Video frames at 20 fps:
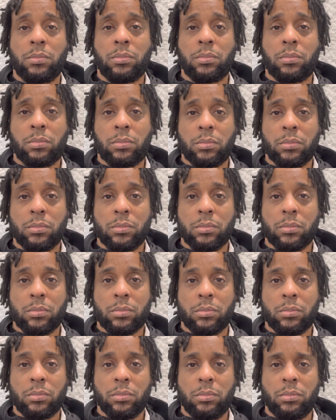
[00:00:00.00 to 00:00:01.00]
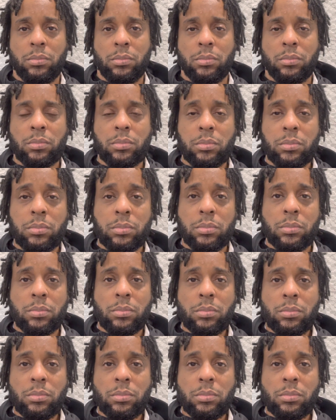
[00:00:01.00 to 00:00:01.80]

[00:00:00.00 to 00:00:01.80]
(no one is talking)